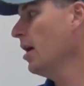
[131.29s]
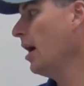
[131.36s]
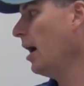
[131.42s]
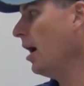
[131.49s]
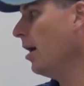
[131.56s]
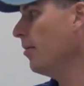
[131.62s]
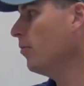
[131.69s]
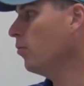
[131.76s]

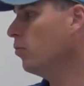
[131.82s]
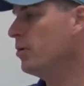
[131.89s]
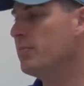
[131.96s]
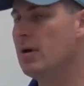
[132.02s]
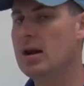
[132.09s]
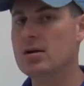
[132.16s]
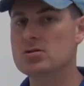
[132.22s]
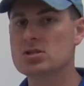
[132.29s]
um, we
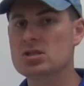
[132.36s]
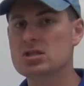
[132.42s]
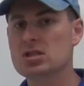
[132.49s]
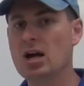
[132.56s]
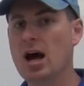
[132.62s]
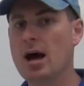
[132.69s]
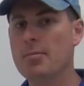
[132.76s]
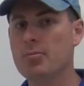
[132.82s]
better
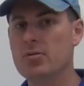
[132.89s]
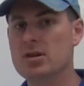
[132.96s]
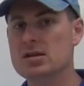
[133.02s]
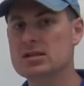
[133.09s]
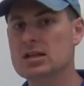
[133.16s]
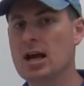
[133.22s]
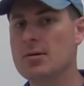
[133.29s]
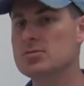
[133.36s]
stop
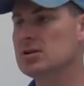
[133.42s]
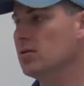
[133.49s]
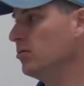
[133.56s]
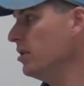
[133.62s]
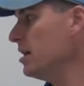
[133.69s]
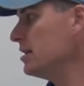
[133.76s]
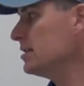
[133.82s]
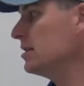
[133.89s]
these types of
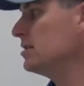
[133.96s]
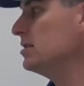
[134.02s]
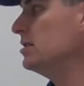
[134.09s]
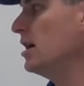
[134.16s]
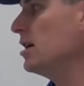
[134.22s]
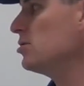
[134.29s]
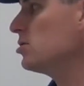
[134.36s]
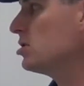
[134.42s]
leaks, it's
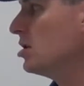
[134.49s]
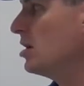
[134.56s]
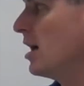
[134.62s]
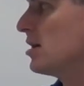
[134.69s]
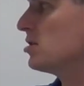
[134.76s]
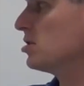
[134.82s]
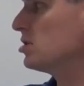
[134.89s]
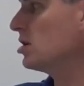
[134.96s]
dangerous to
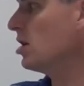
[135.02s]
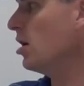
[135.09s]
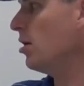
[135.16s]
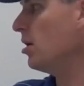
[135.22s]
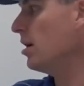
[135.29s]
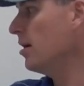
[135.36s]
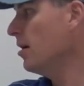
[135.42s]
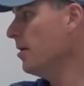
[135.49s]
national
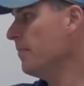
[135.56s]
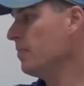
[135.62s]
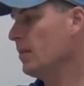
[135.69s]
security.